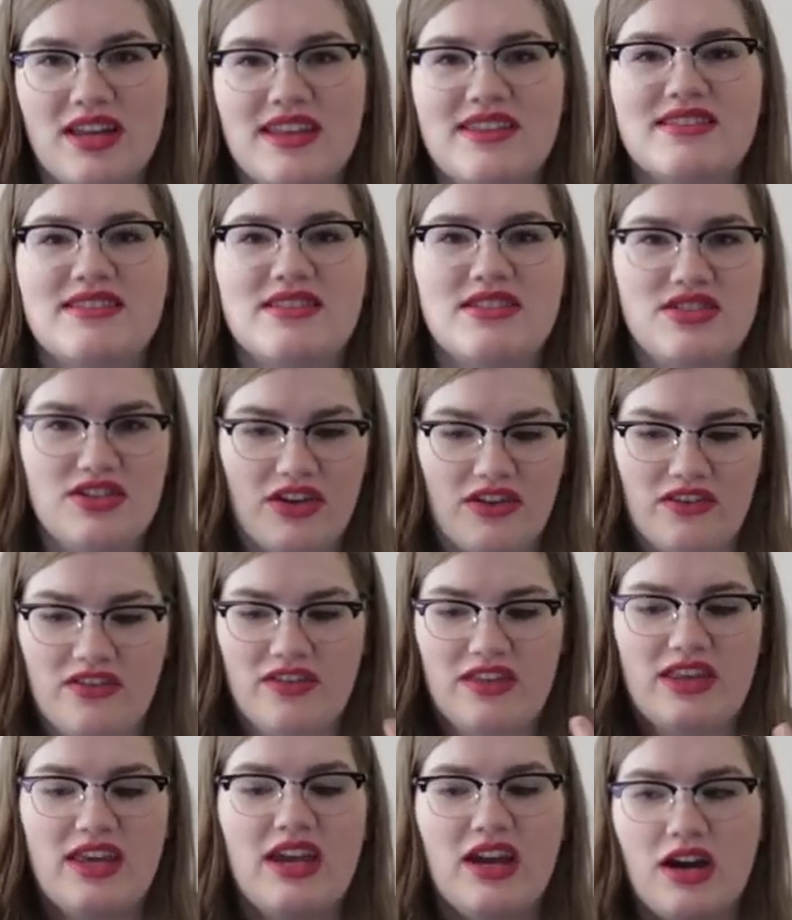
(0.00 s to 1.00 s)
It's
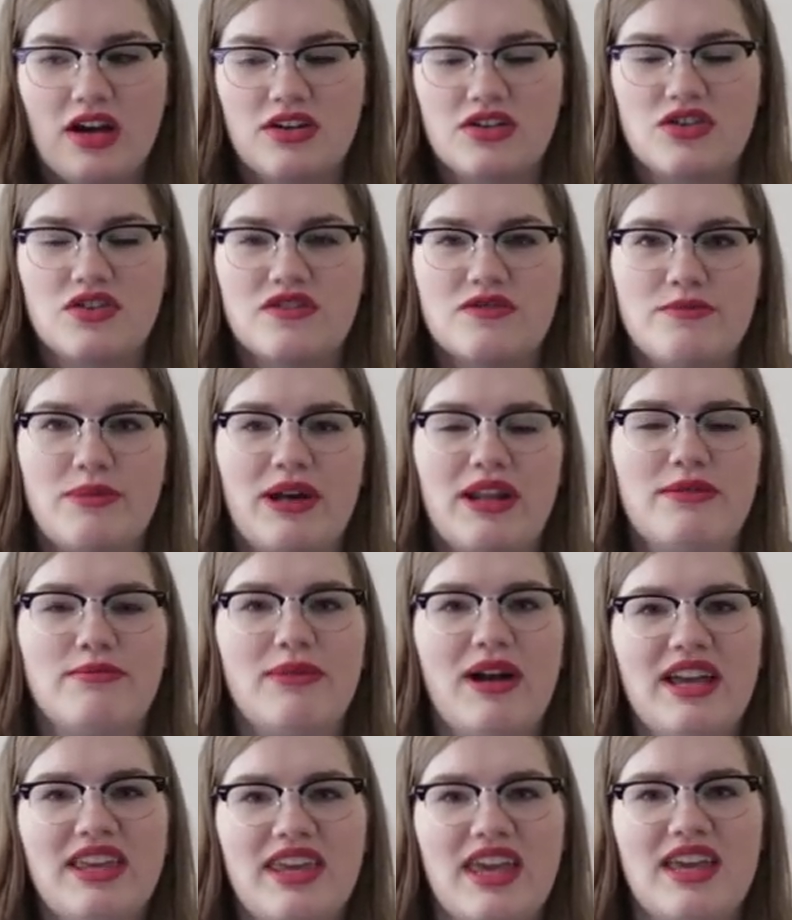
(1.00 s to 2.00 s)
just the characters. But in
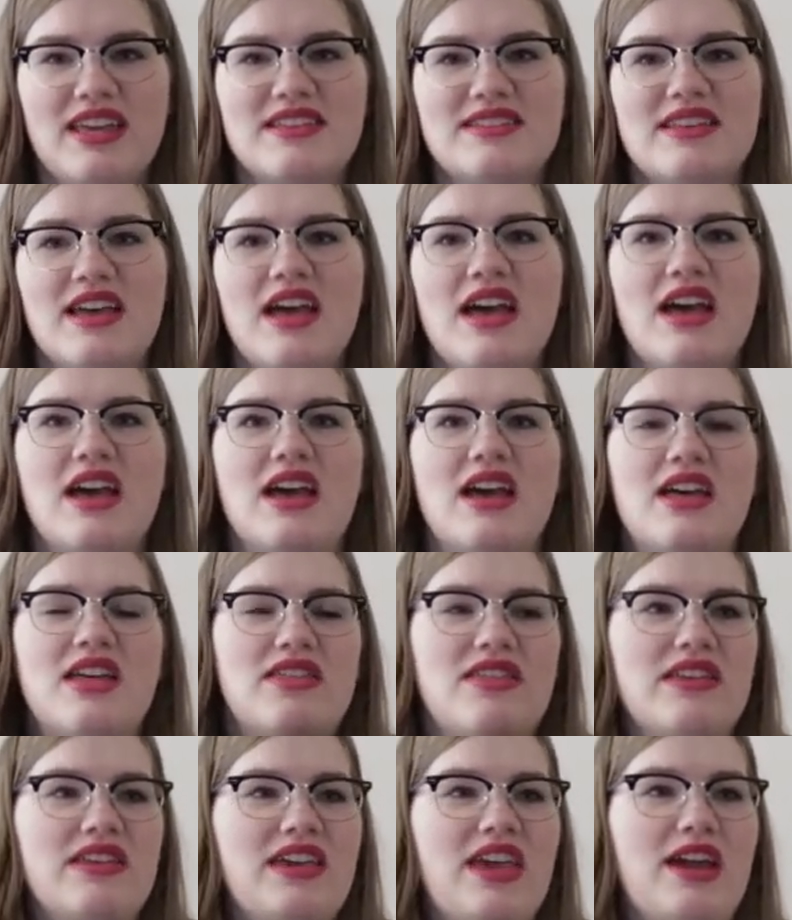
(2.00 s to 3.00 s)
my case,
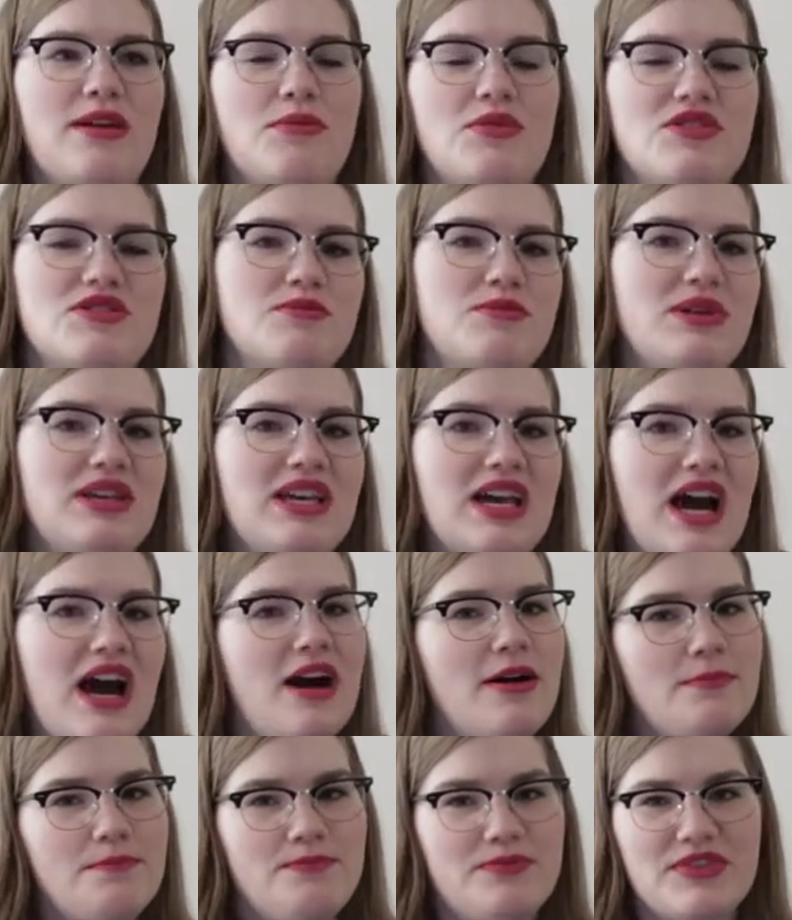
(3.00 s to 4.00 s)
the cameras
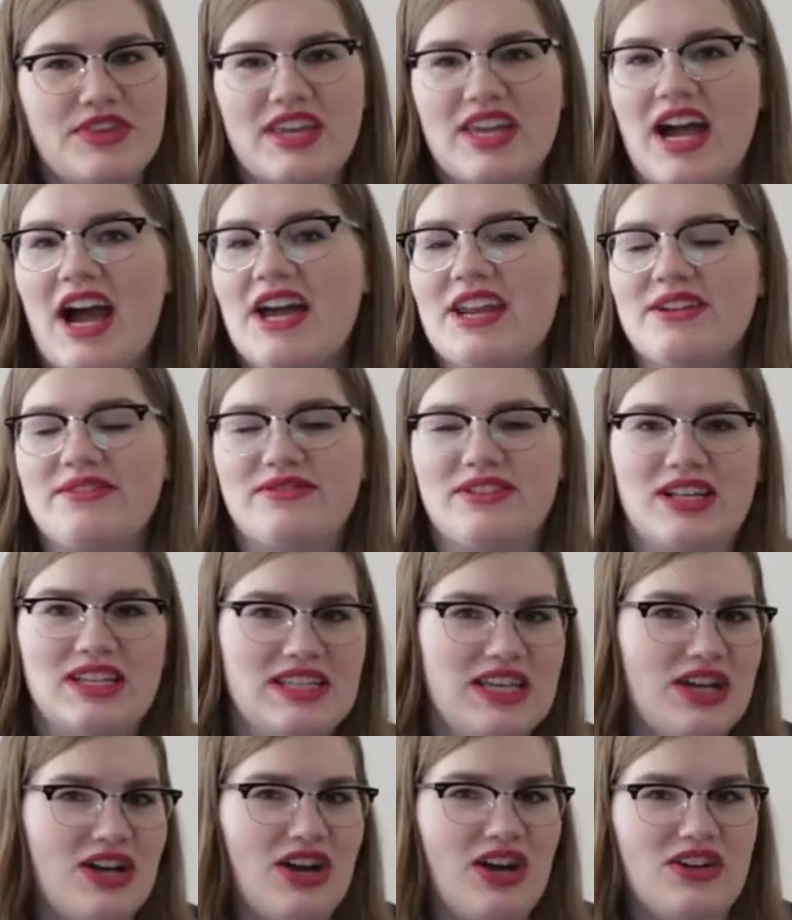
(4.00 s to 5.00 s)
become kind of
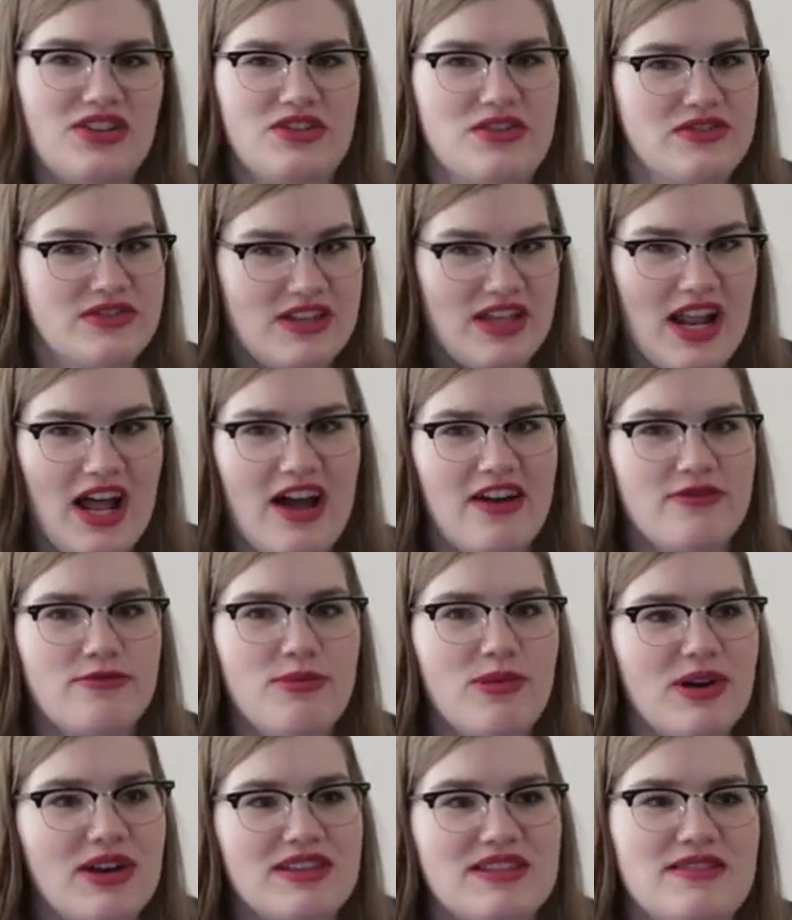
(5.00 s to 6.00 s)
like characters that have
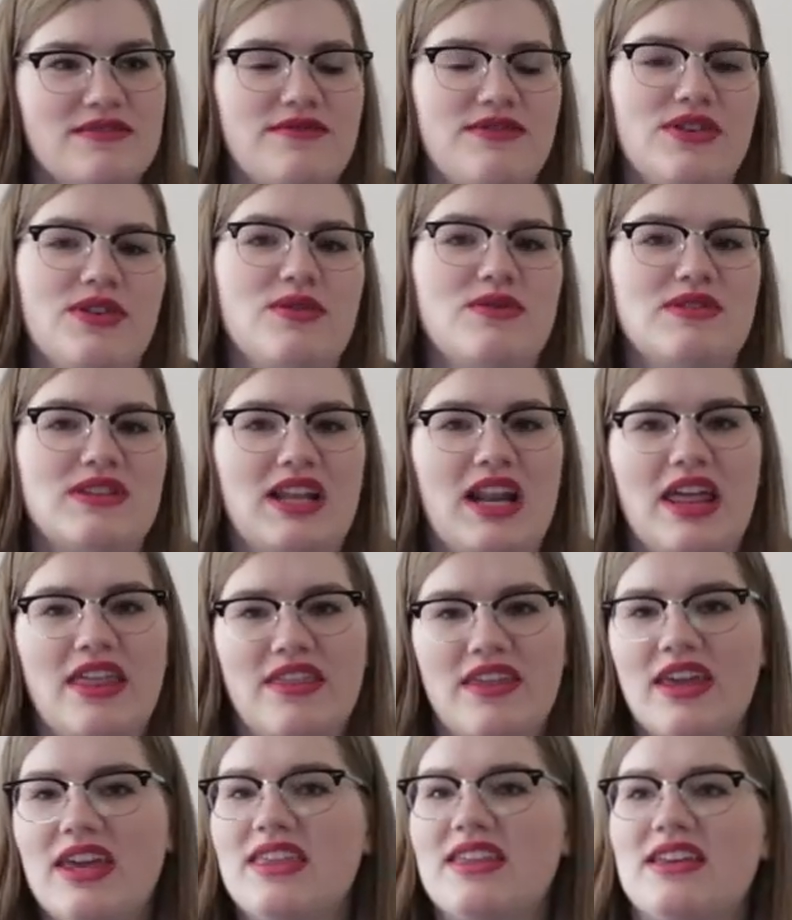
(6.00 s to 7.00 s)
points of views. And I
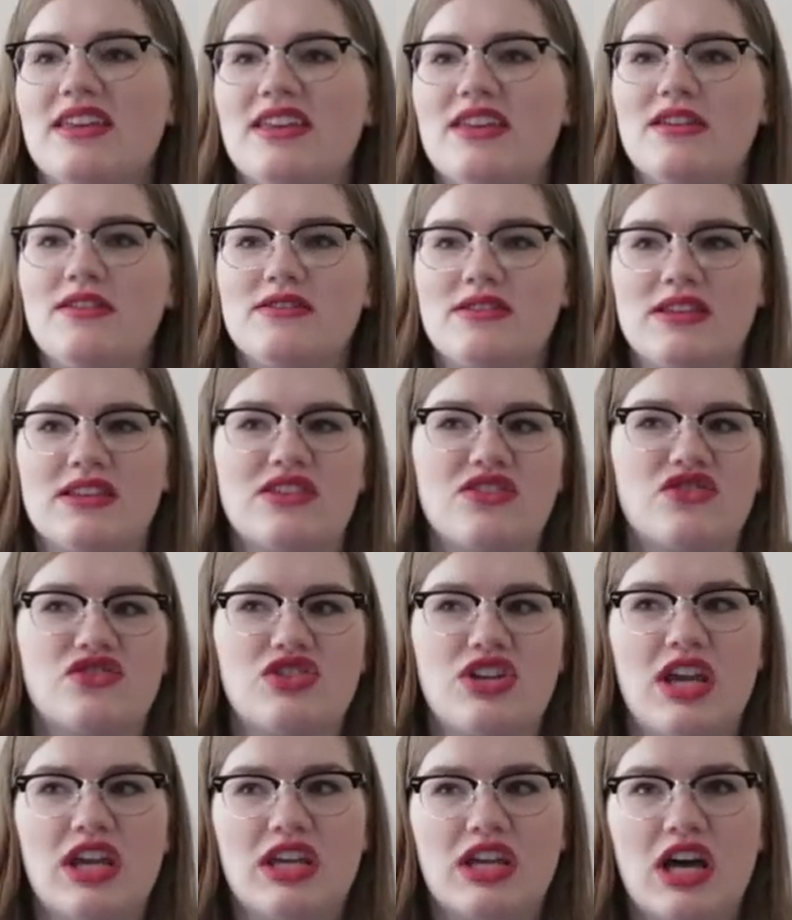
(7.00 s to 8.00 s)
think that using this
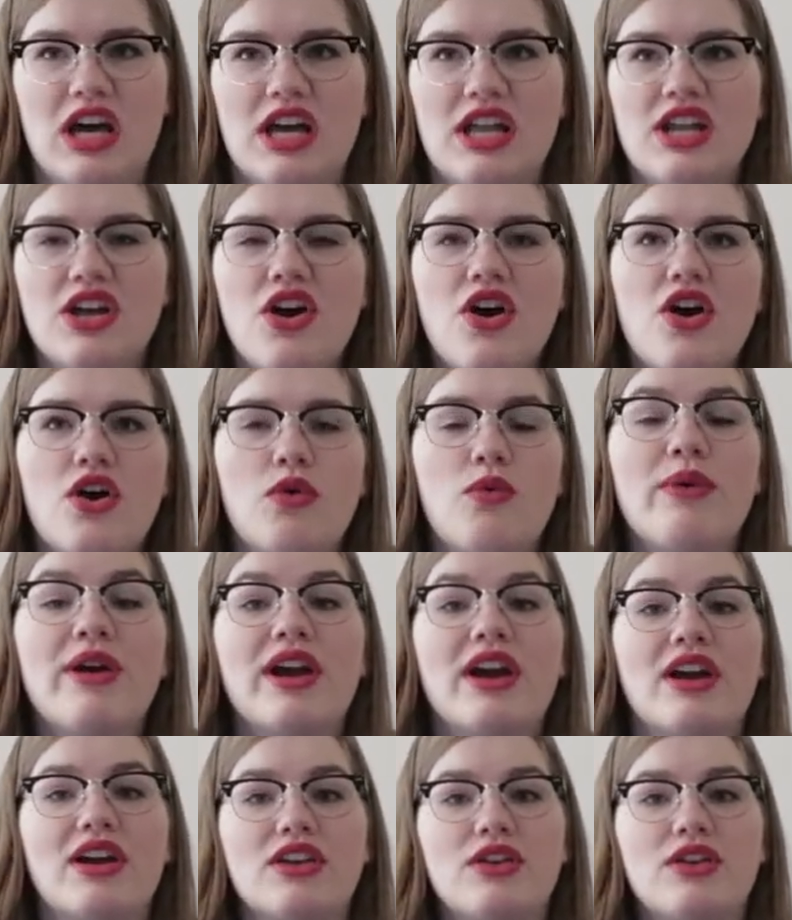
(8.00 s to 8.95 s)
J cut where